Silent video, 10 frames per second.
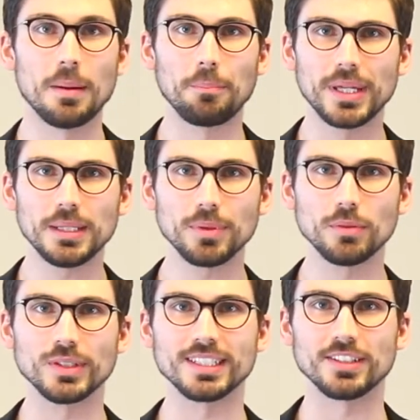People
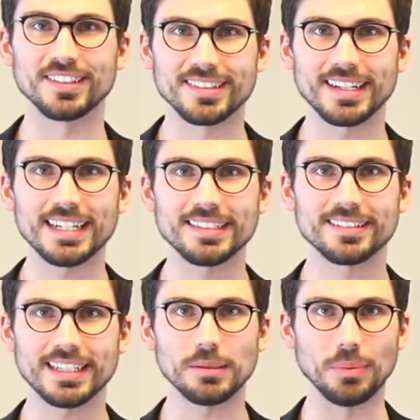with a concise,
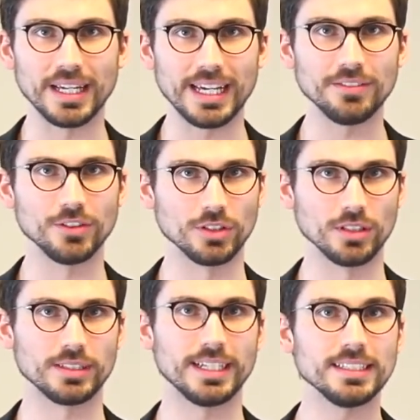steady
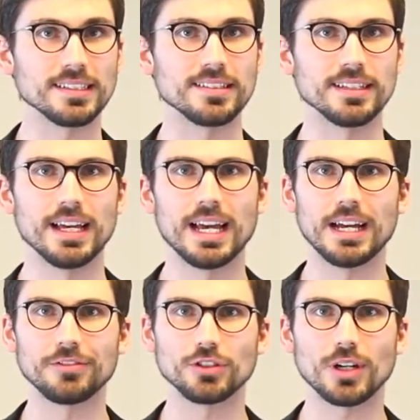behavioral tendency
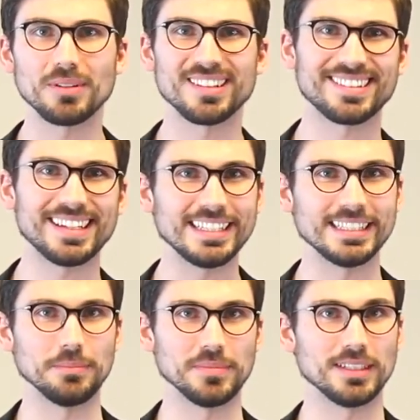have trouble selling
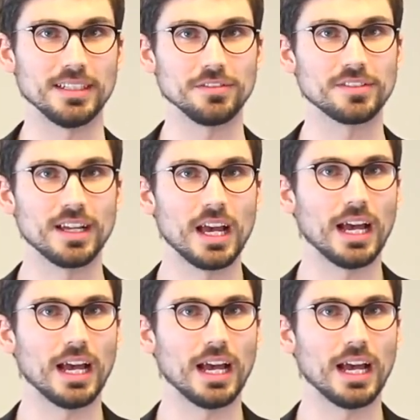themselves